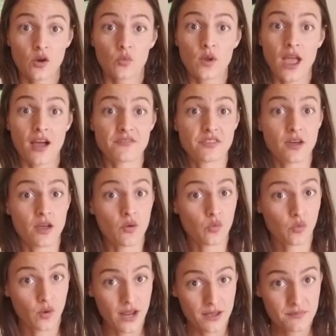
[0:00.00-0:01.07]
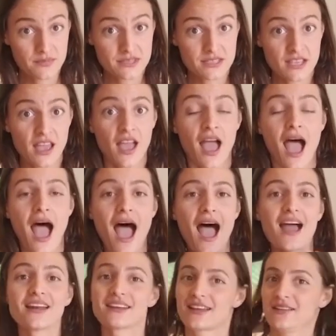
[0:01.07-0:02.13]
we have the ribs,
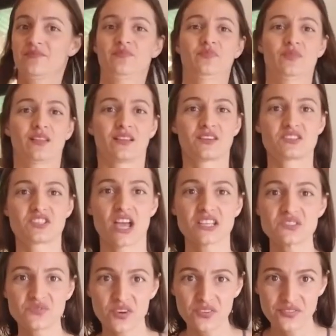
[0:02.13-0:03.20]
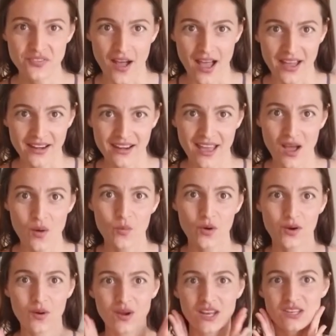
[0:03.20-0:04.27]
and just for fun,
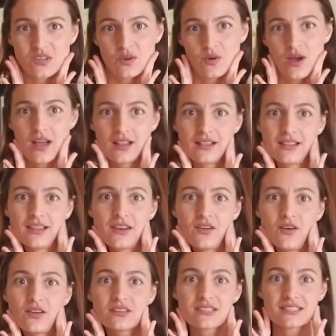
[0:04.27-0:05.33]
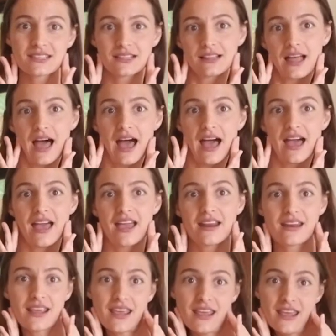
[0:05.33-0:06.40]
we're going to do a little
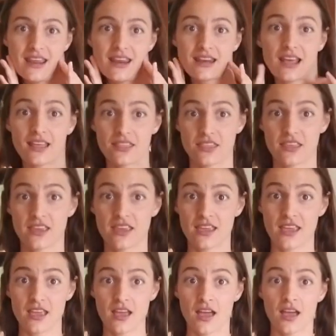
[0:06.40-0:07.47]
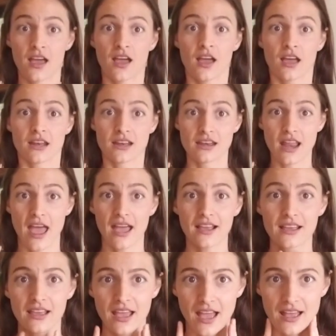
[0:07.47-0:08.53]
slide in the
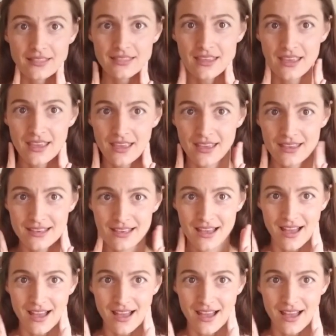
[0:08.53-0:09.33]
neck and the